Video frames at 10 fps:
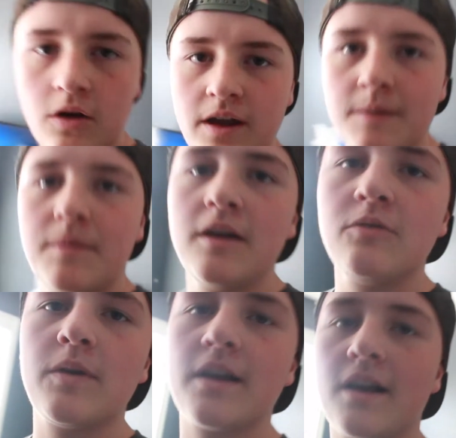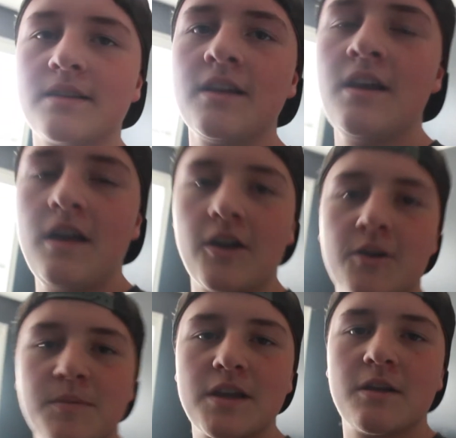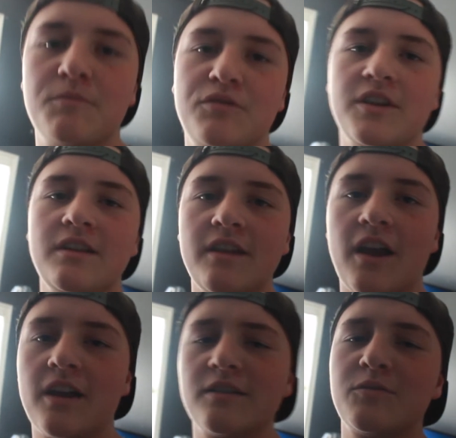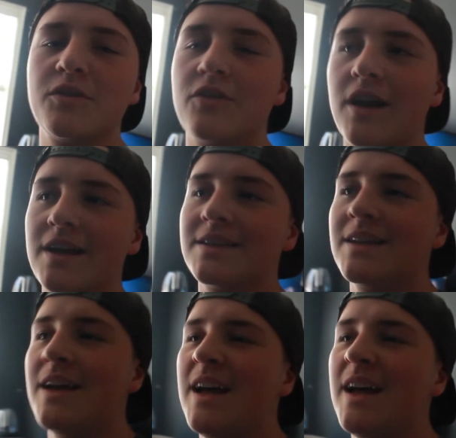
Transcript: Oh yeah, by the way guys, I'm going to be completely honest with you guys,